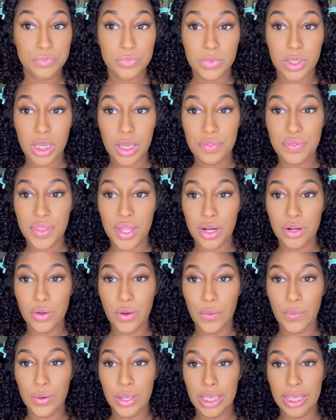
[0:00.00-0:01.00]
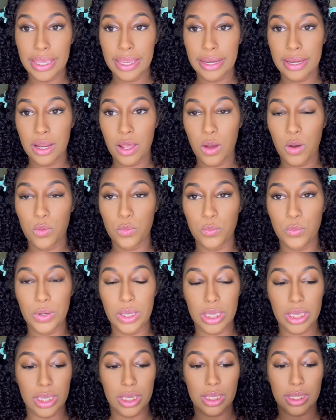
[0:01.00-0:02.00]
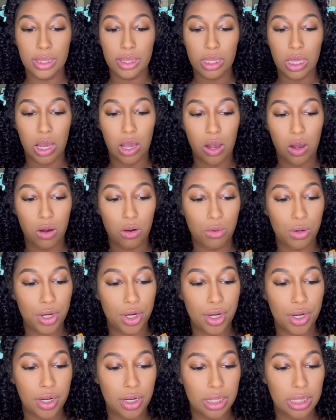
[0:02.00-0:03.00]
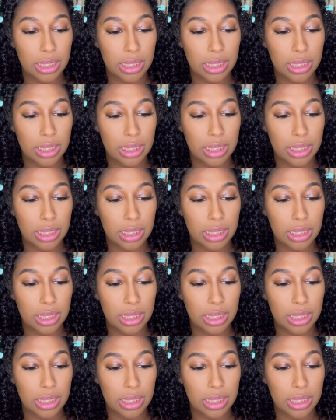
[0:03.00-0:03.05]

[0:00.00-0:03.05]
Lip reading: And then go in with our